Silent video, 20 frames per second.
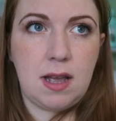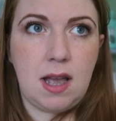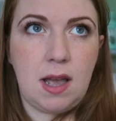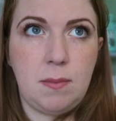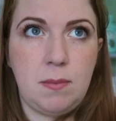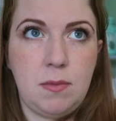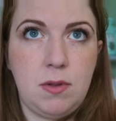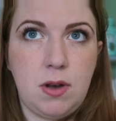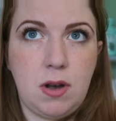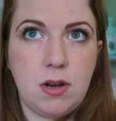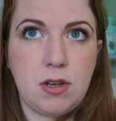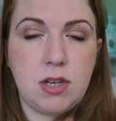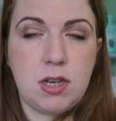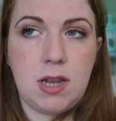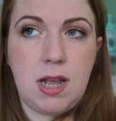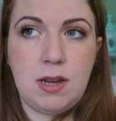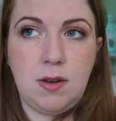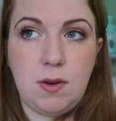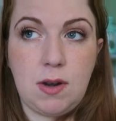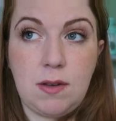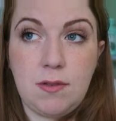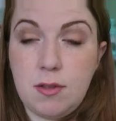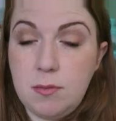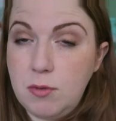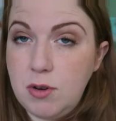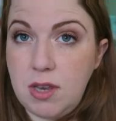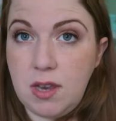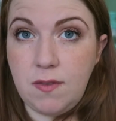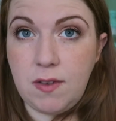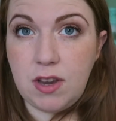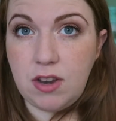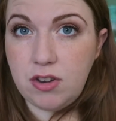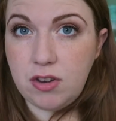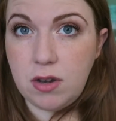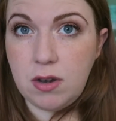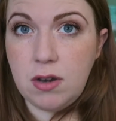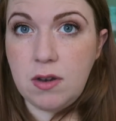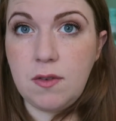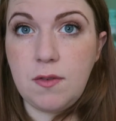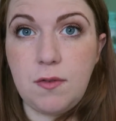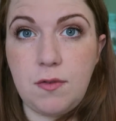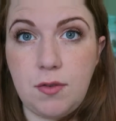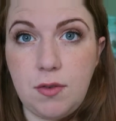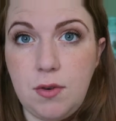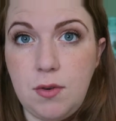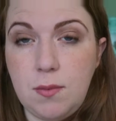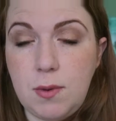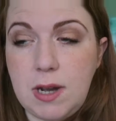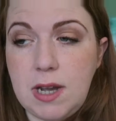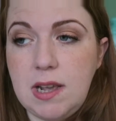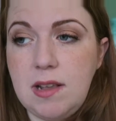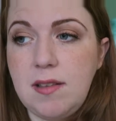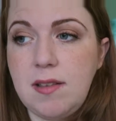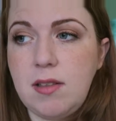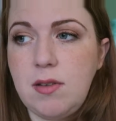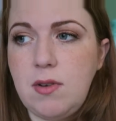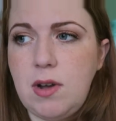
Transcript: don't have the motivation food wise,